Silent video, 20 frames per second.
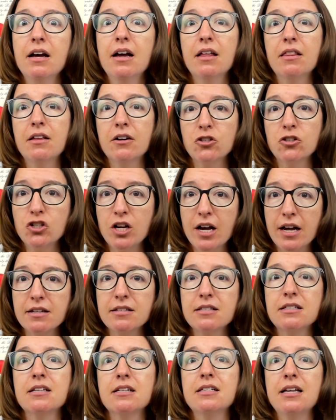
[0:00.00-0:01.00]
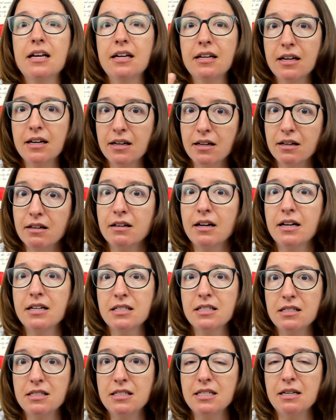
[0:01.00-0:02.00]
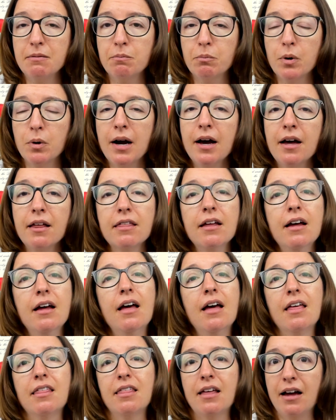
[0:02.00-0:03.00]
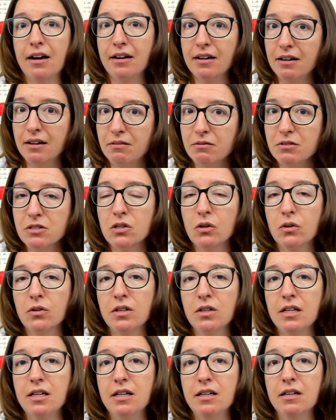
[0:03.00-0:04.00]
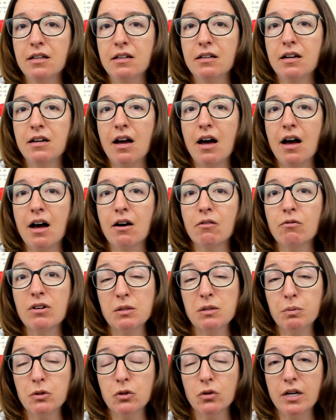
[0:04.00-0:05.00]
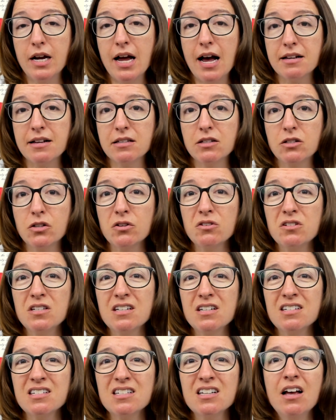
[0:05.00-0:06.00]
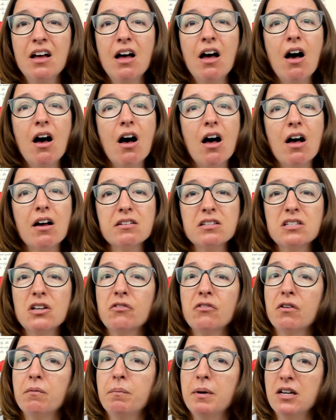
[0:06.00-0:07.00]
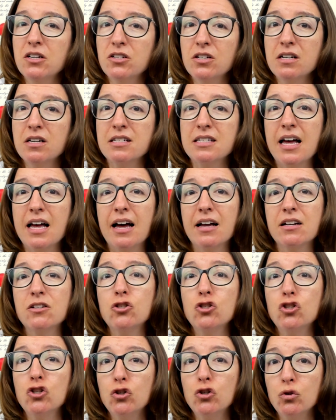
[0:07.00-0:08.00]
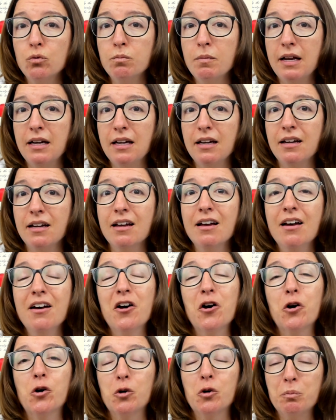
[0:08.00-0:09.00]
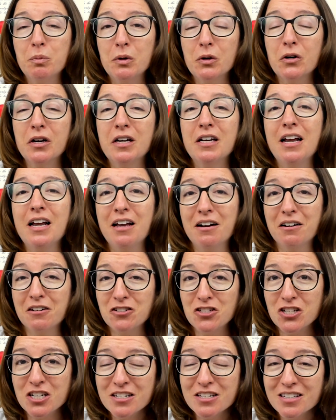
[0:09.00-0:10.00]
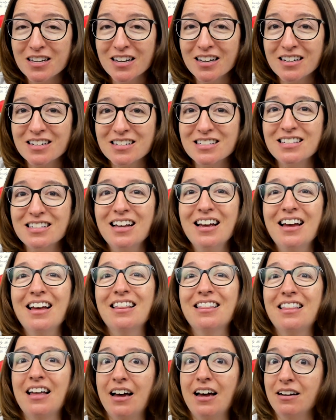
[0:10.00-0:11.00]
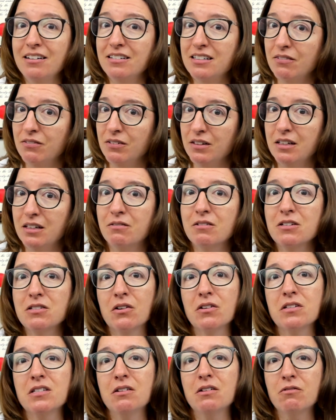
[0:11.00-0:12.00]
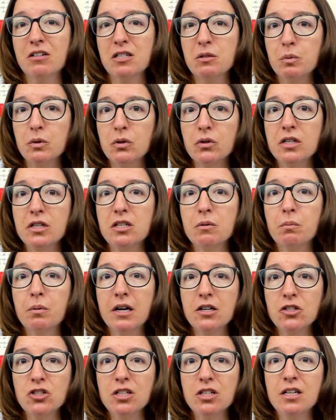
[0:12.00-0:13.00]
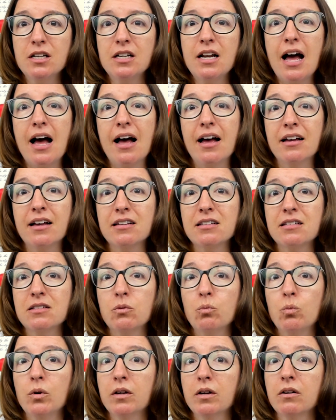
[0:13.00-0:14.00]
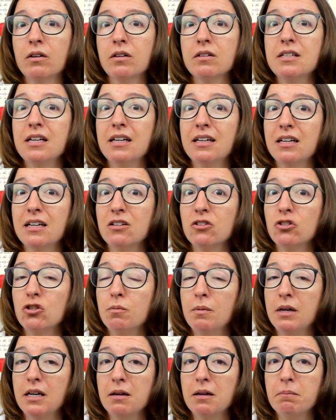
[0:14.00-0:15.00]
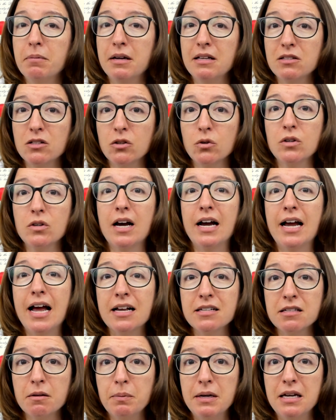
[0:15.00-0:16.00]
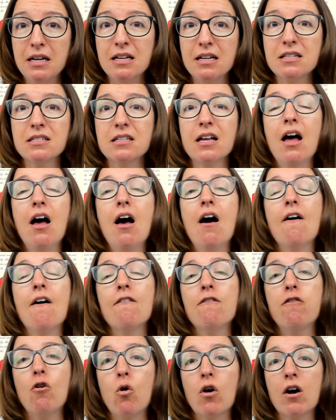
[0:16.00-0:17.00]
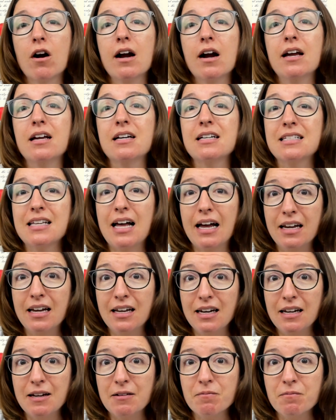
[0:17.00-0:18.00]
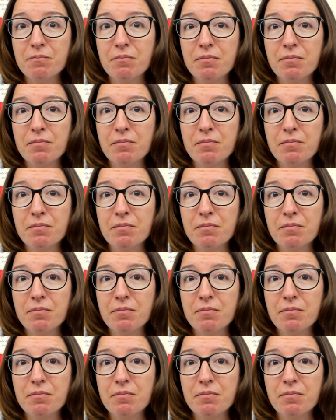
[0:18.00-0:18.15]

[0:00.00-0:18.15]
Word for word: their chest to take in a nice deep breath, that can result in uh, respiratory acidosis. Also, if a patient has had too many opioid analgesics, that definitely results in respiratory depression, as will taking too many benzodiazepines for anxiety.